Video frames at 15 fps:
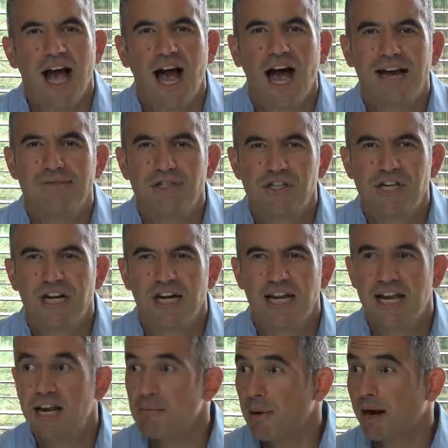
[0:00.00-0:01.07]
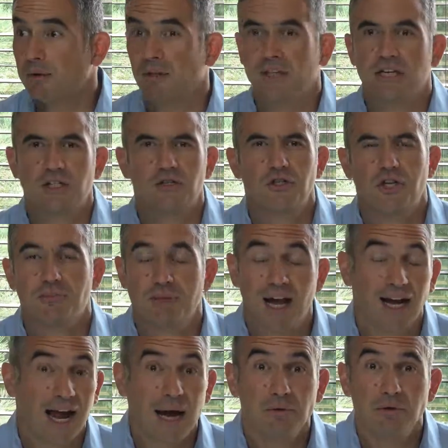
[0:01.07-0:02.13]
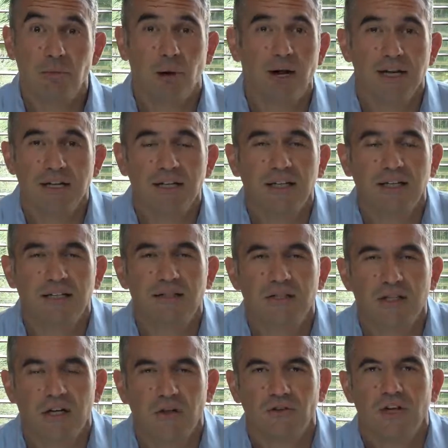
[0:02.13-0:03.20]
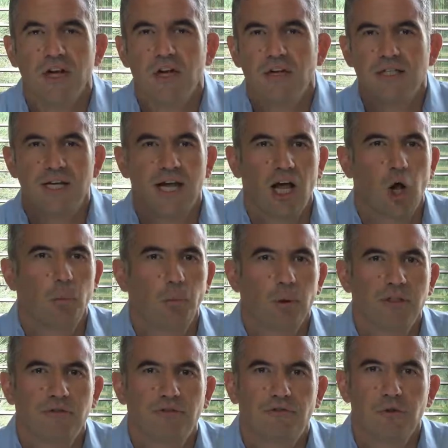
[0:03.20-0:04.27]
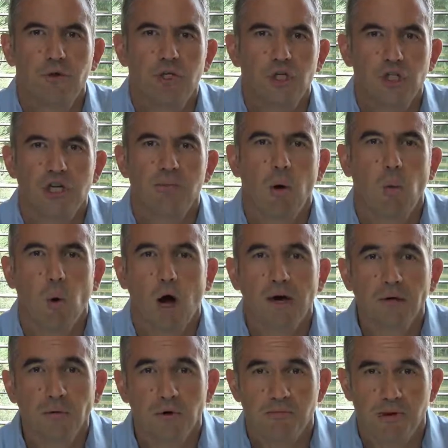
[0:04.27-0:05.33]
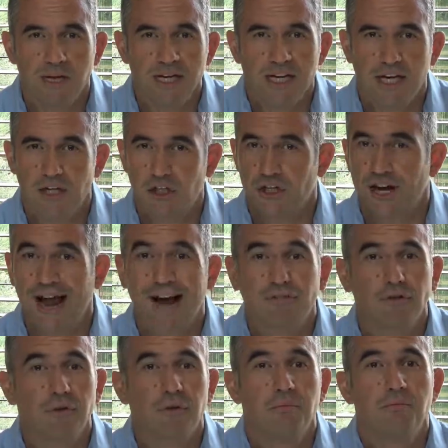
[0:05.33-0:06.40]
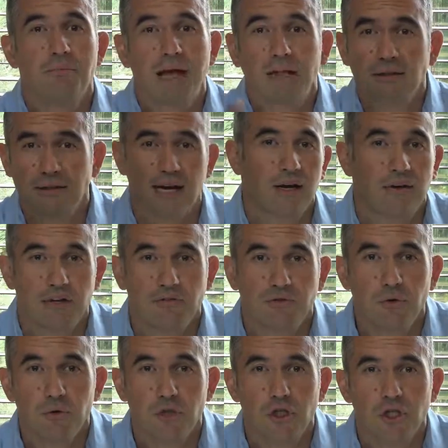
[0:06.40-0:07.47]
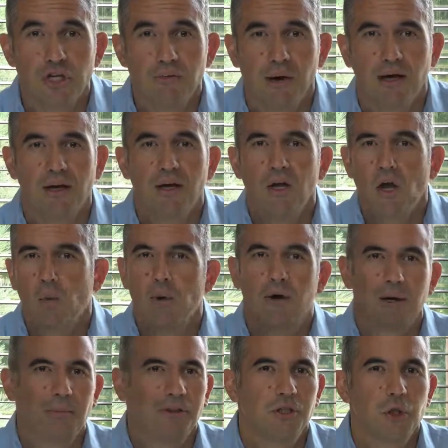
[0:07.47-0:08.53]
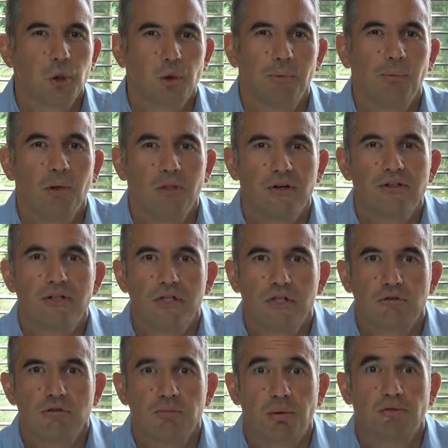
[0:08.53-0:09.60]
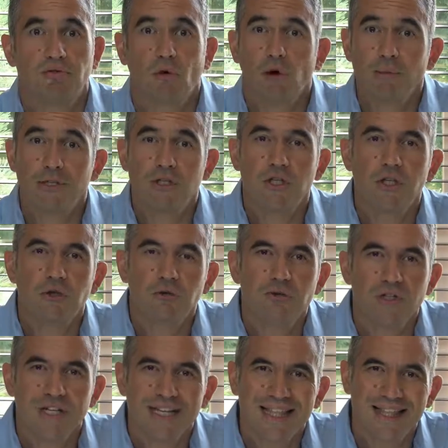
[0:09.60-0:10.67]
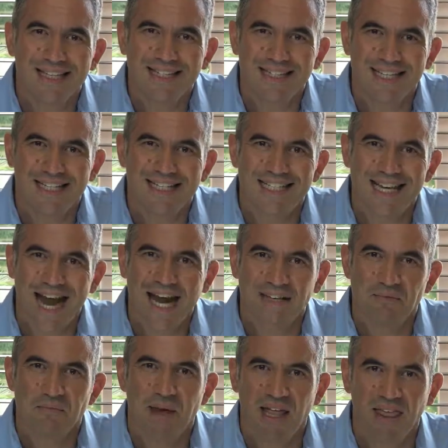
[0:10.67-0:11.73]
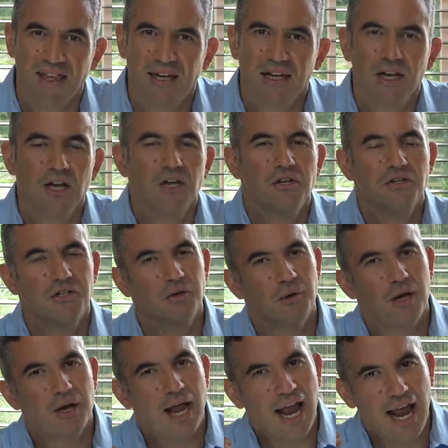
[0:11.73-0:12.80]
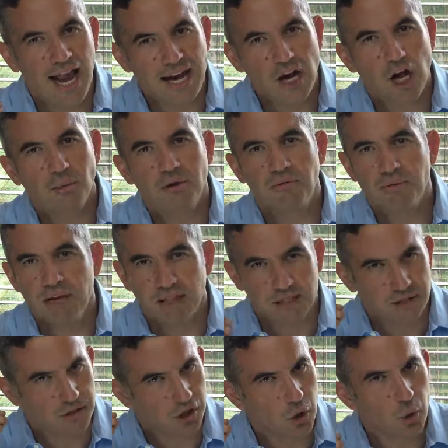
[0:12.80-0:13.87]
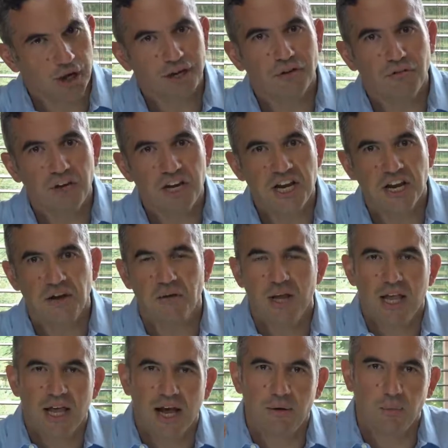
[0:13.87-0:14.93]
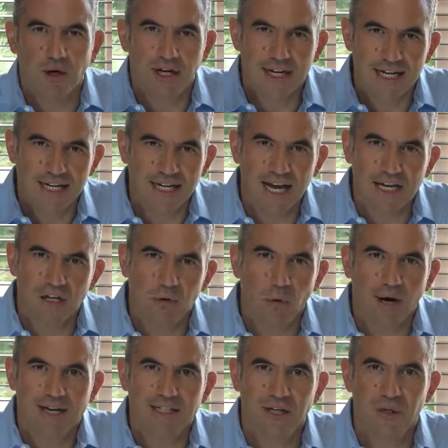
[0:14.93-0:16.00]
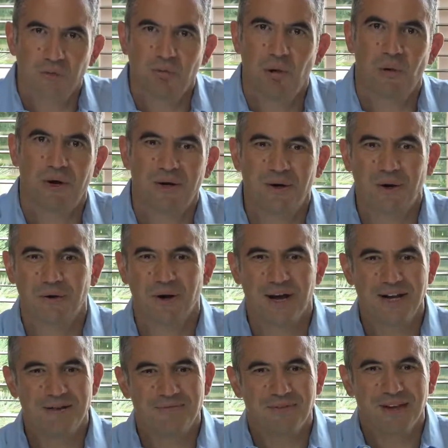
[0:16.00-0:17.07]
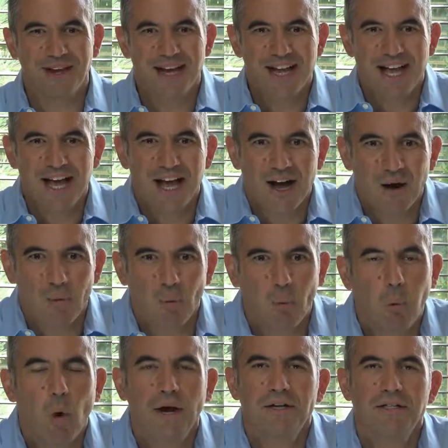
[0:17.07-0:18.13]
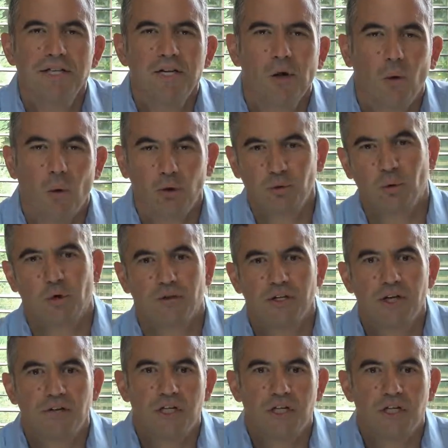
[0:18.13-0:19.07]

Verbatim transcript: I've seen it in my relationships. Heck, I was brought in to consult to help with the Fukushima water remediation after the meltdown in Fukushima. We were able to triple their system's performance using this exact method. So hang on with me. This is a quicker video and we're going to get you right to the point, all right? What is the old world?